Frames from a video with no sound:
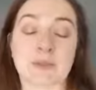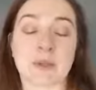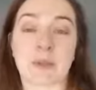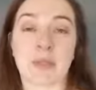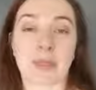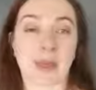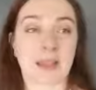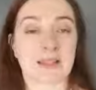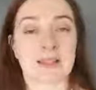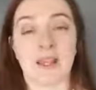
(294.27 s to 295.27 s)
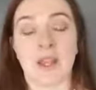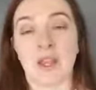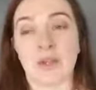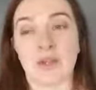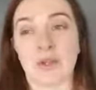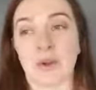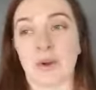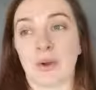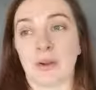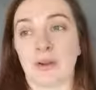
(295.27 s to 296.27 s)
So whether that's
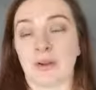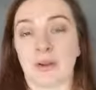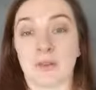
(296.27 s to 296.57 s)
your